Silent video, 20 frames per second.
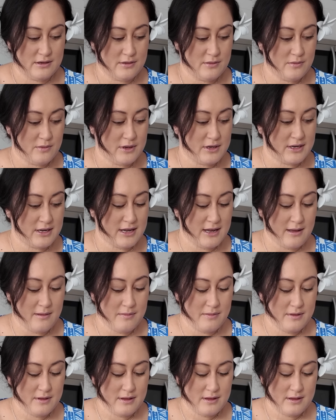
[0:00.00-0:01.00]
1
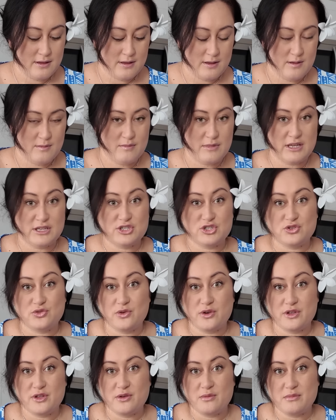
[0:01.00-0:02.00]
cup. Make
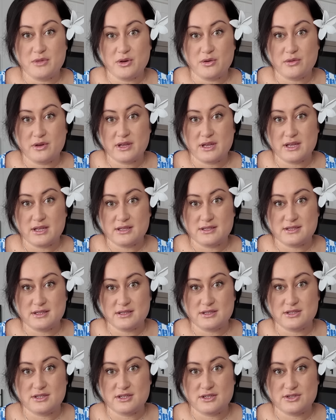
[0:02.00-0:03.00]
sure your milk
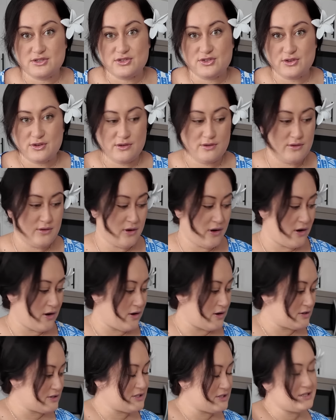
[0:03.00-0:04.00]
isn't too
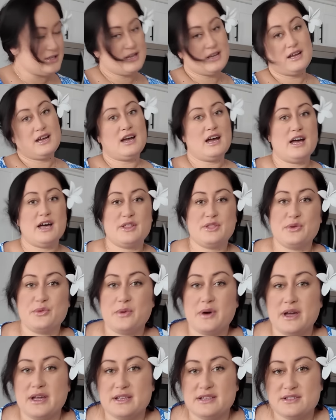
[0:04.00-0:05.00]
hot,
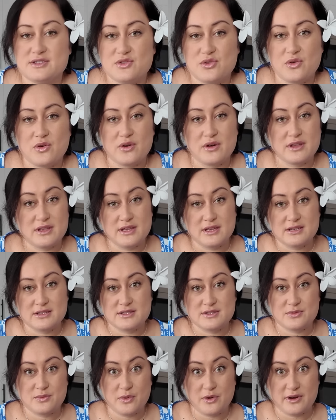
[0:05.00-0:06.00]
otherwise your
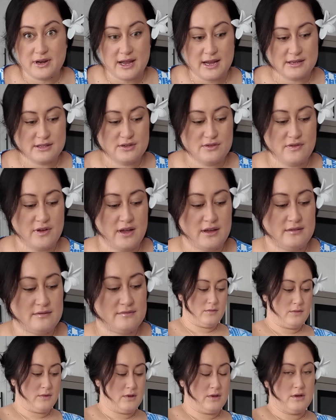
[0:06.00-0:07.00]
yeast won't activate.
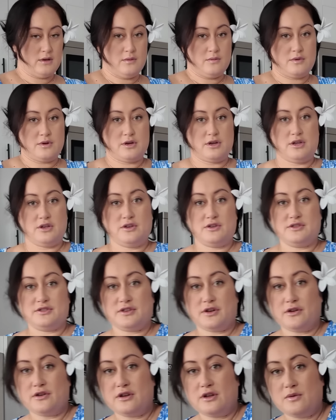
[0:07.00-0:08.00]
We're going to use
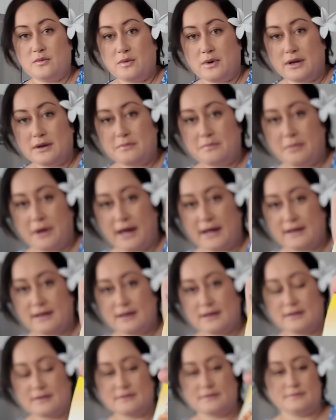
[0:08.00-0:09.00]
only 1
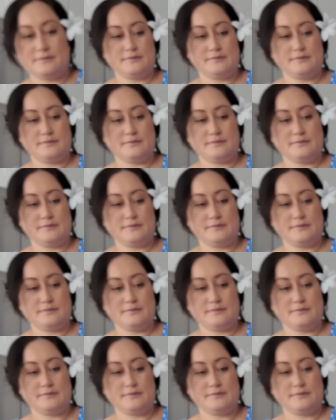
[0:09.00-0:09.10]
packet.